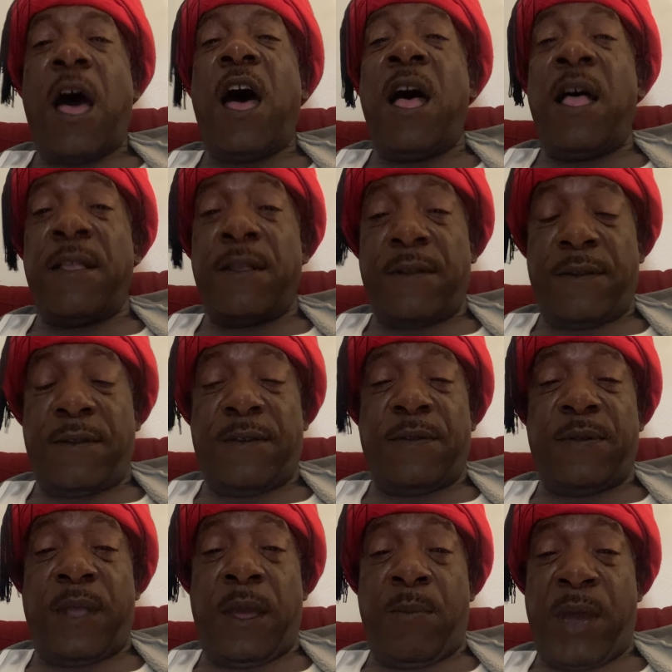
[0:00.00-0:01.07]
us,
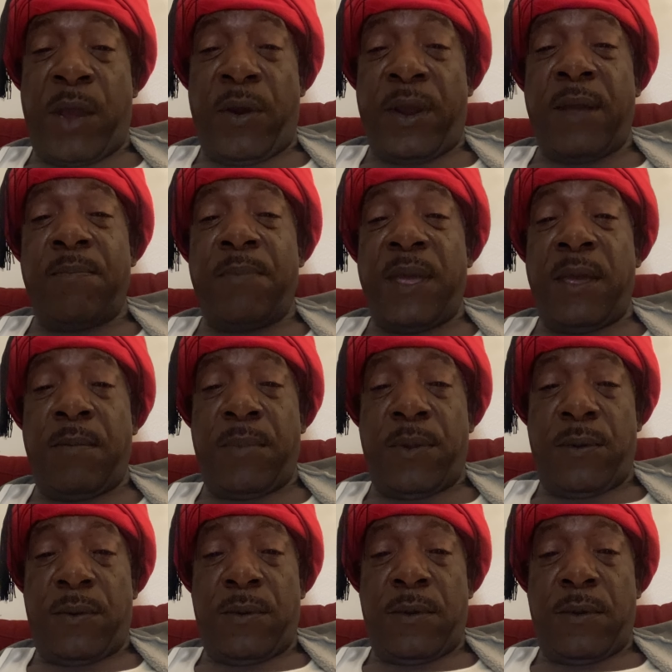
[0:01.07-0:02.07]
the American people.